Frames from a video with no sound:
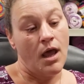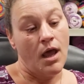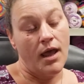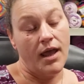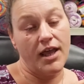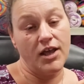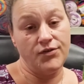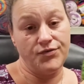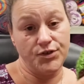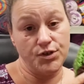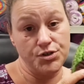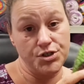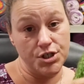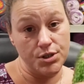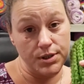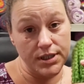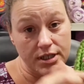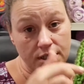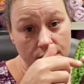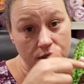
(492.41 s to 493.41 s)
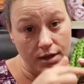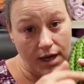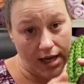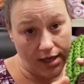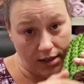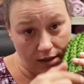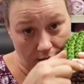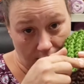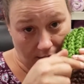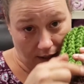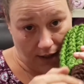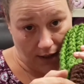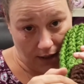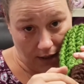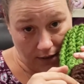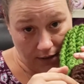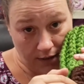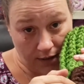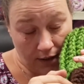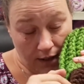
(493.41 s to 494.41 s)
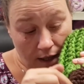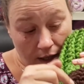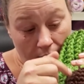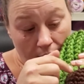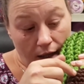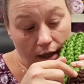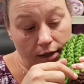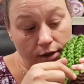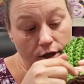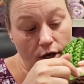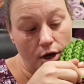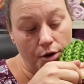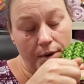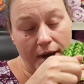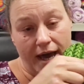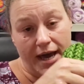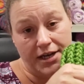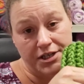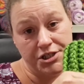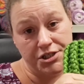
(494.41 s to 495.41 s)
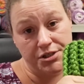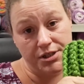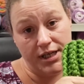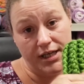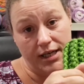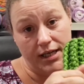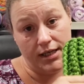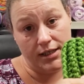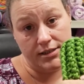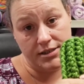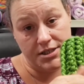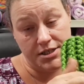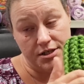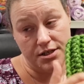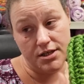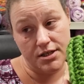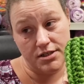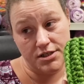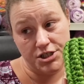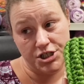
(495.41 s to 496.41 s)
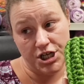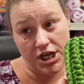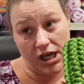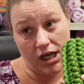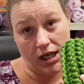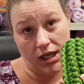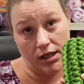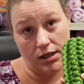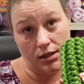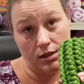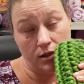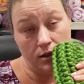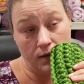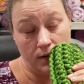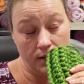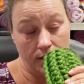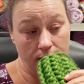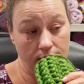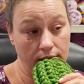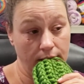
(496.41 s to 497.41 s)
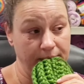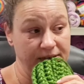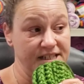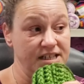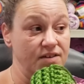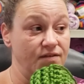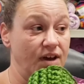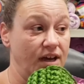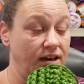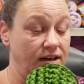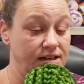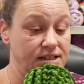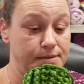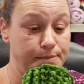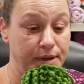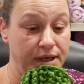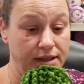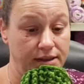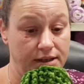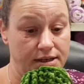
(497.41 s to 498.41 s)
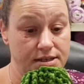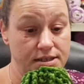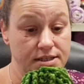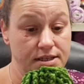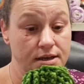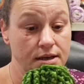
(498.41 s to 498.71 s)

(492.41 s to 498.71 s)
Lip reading: if you do it correctly and go actually into the chain, let me see if I can explain this.